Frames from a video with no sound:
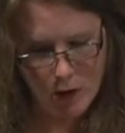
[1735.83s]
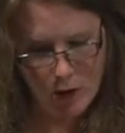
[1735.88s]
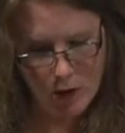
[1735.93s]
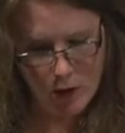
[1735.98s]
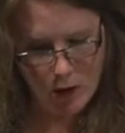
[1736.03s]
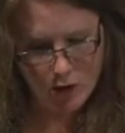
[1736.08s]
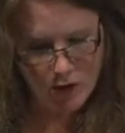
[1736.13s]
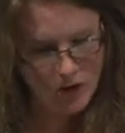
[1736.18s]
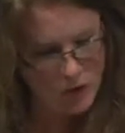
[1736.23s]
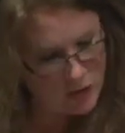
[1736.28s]

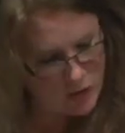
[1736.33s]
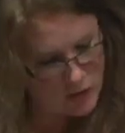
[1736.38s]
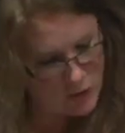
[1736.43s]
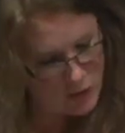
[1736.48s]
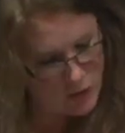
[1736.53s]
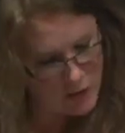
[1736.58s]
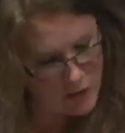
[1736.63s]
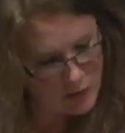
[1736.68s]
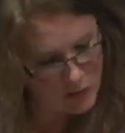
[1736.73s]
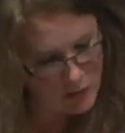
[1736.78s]
Do you still
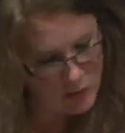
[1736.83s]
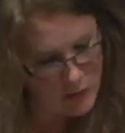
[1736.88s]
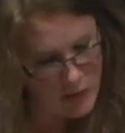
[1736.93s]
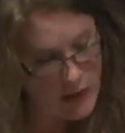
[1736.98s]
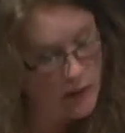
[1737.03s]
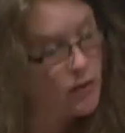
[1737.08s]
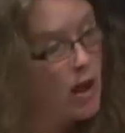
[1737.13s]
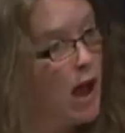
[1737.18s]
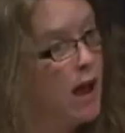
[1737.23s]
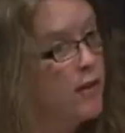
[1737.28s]
think of me
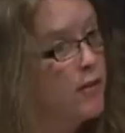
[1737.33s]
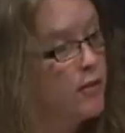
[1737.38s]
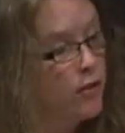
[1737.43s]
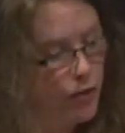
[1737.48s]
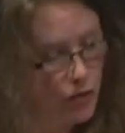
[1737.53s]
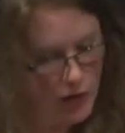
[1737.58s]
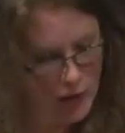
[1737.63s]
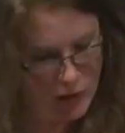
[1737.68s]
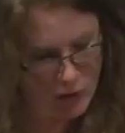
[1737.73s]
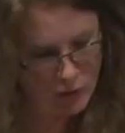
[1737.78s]
as I still
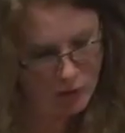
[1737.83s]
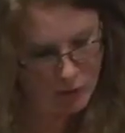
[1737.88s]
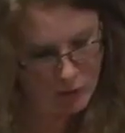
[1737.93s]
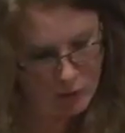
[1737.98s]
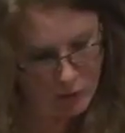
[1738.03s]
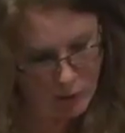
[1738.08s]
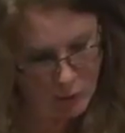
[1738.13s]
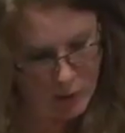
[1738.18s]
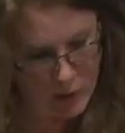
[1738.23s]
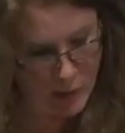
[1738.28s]
think of
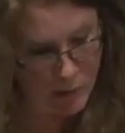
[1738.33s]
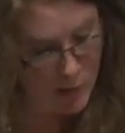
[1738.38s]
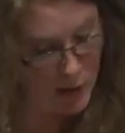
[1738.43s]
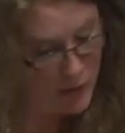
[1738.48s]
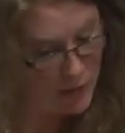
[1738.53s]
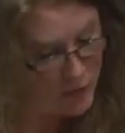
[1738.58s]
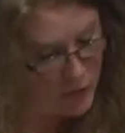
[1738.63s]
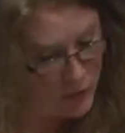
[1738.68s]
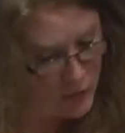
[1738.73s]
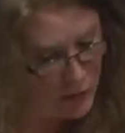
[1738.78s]
you when I'm by
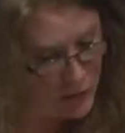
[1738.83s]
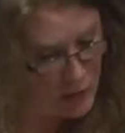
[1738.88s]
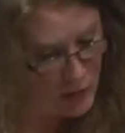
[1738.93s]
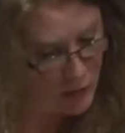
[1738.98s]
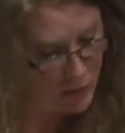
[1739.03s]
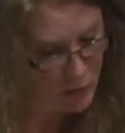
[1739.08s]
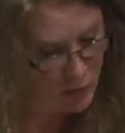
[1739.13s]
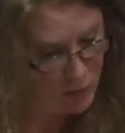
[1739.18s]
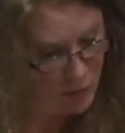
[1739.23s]
the sea?